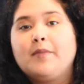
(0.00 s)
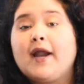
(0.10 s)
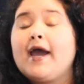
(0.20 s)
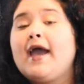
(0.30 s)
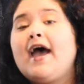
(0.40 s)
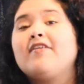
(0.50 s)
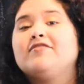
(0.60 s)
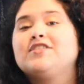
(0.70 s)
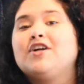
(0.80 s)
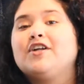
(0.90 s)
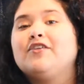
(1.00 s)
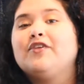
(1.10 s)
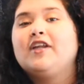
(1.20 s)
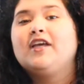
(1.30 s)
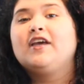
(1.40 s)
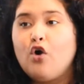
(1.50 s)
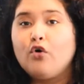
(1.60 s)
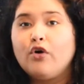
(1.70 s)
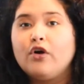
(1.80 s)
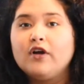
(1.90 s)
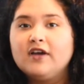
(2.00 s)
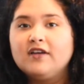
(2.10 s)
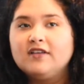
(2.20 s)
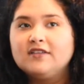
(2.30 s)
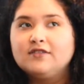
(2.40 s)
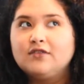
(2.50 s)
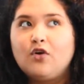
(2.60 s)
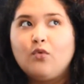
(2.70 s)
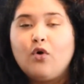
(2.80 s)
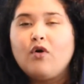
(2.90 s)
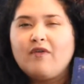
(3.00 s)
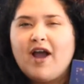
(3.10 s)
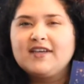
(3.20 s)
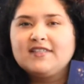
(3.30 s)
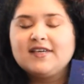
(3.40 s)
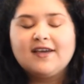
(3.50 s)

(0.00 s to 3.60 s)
but I have started reading Aurora Rising.